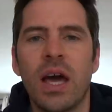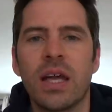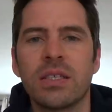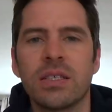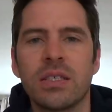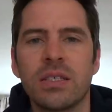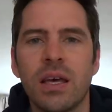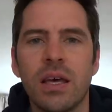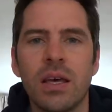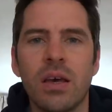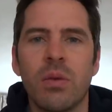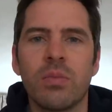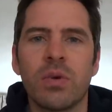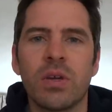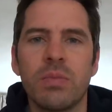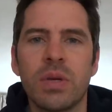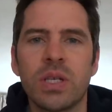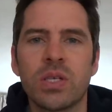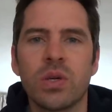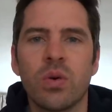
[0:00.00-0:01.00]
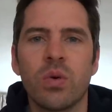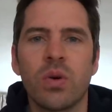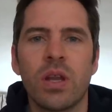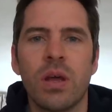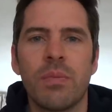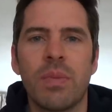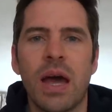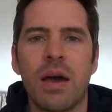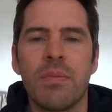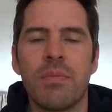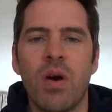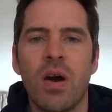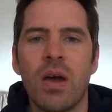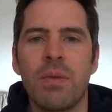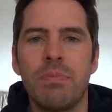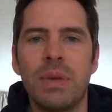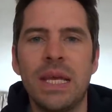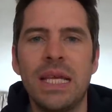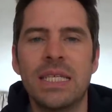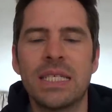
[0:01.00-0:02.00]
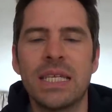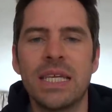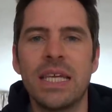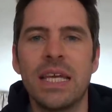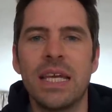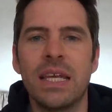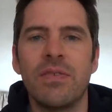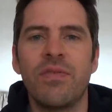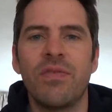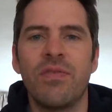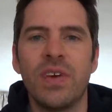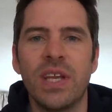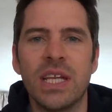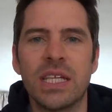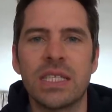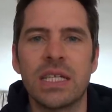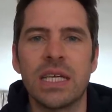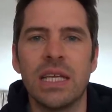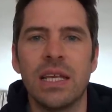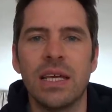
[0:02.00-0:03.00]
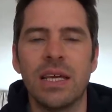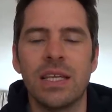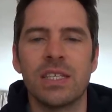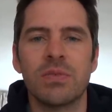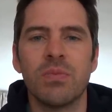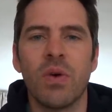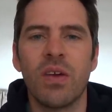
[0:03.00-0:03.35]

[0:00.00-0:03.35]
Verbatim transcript: and today I'm going to be talking about my B T Infinity leads,